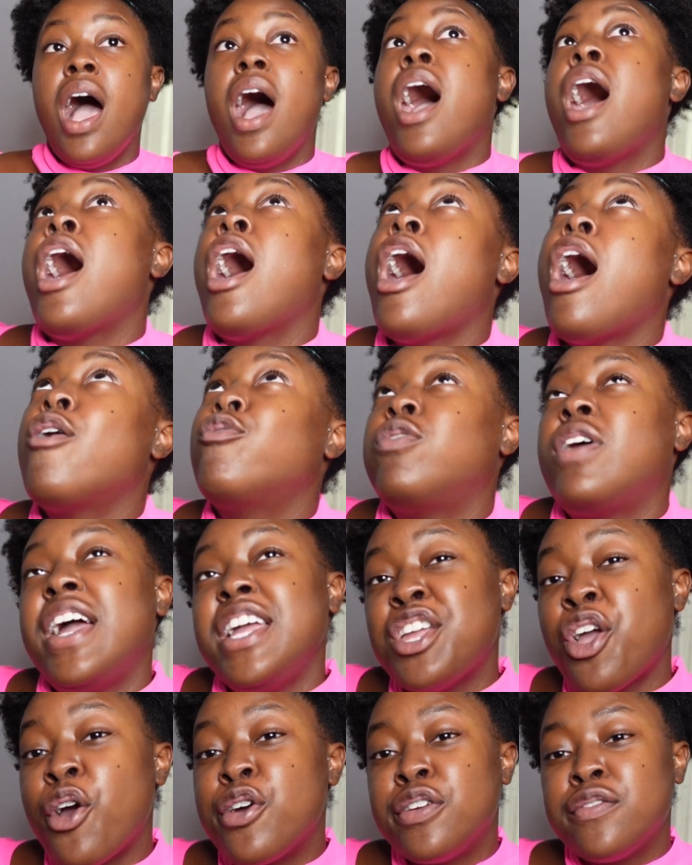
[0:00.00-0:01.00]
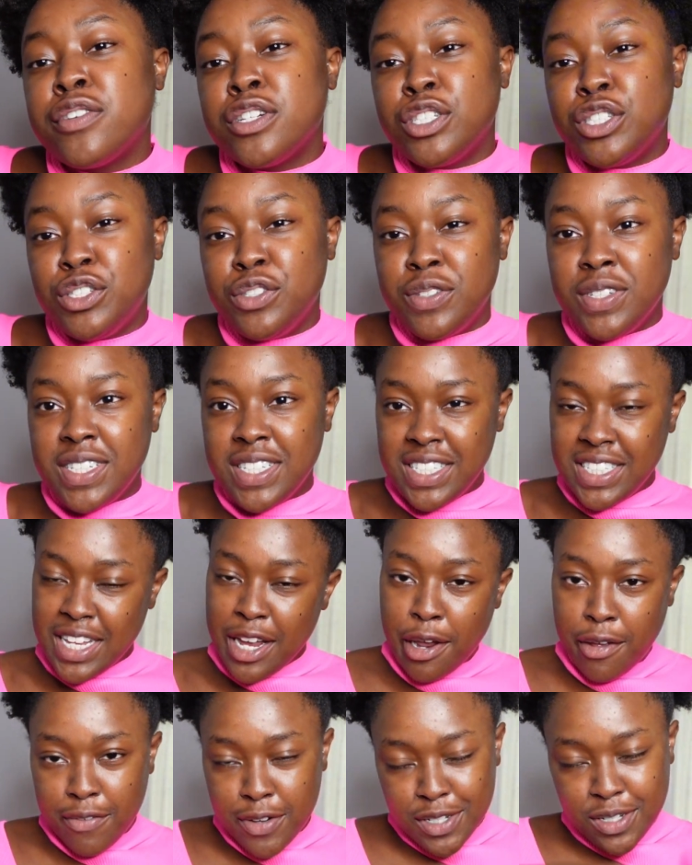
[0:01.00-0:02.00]
All right, Yarniverse students,
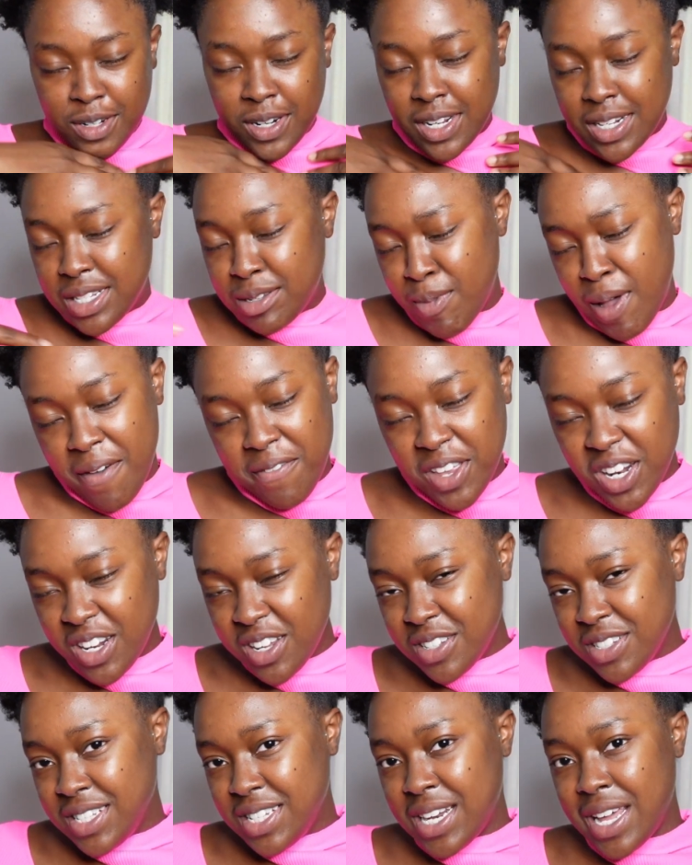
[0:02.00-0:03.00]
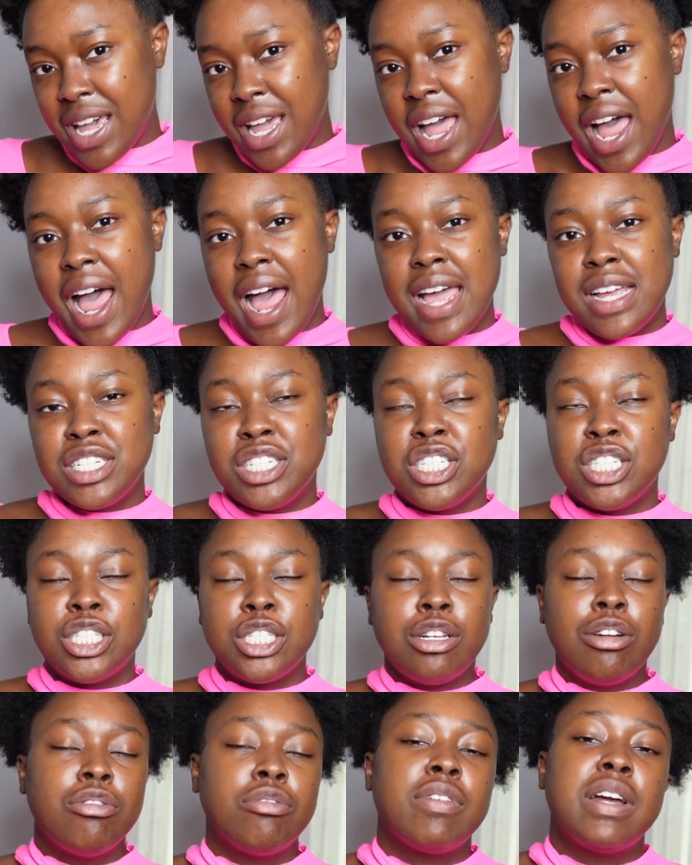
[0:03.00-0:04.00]
thank you for tuning into my video today. I
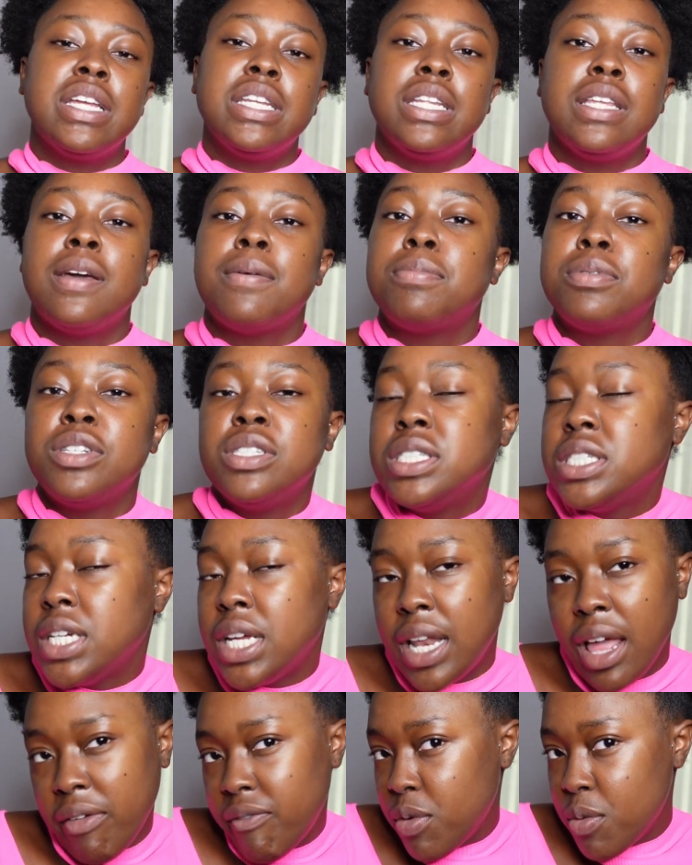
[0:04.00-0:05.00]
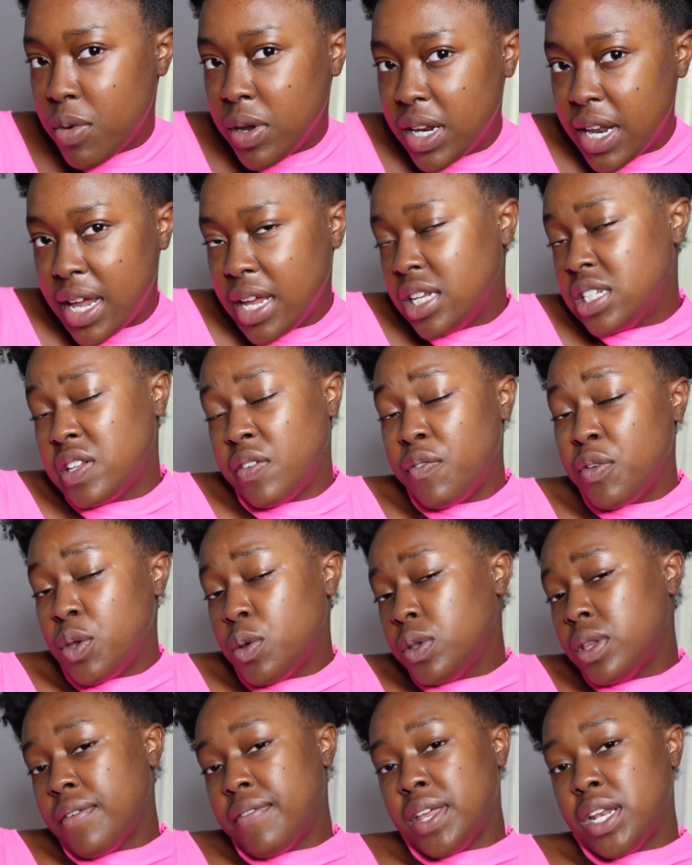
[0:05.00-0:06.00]
so greatly appreciate everyone that has
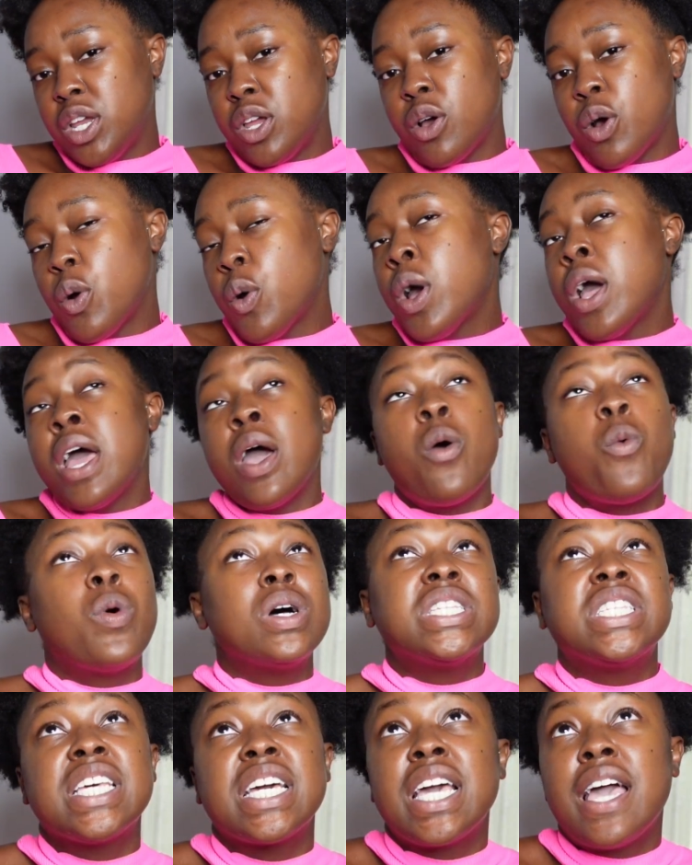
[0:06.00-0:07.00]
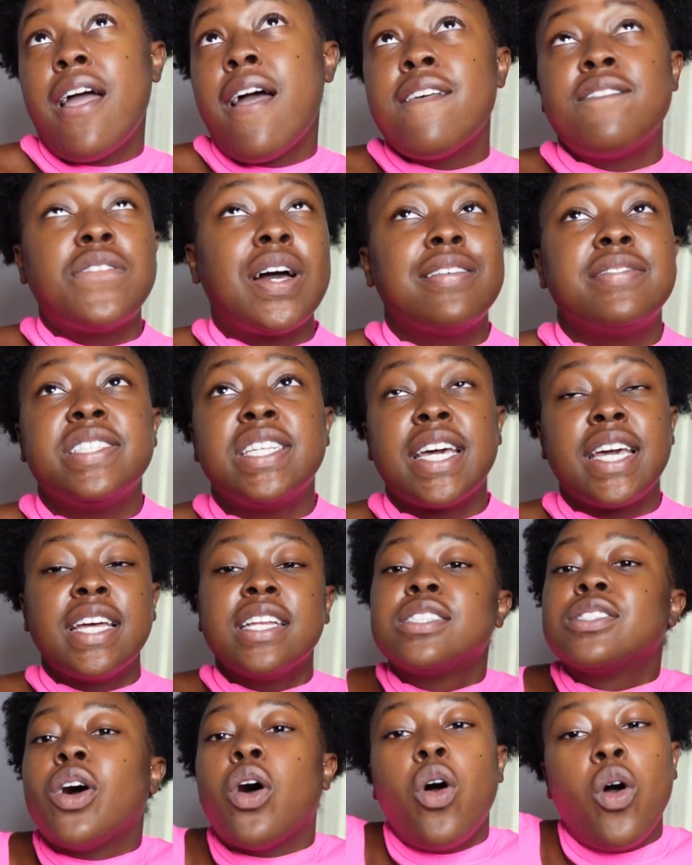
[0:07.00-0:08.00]
viewed the video 1 second, 5
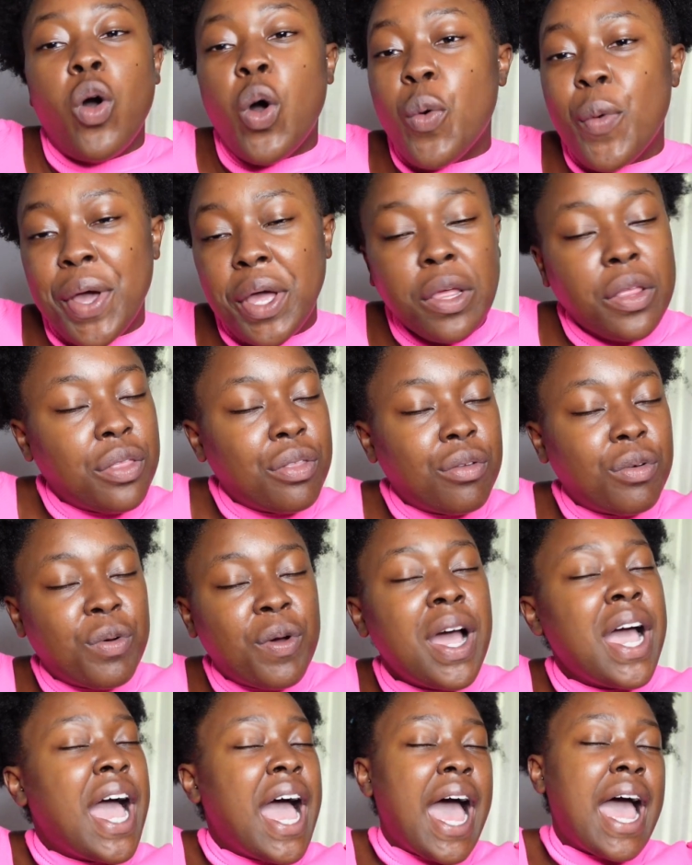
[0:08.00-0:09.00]
seconds, the whole way through.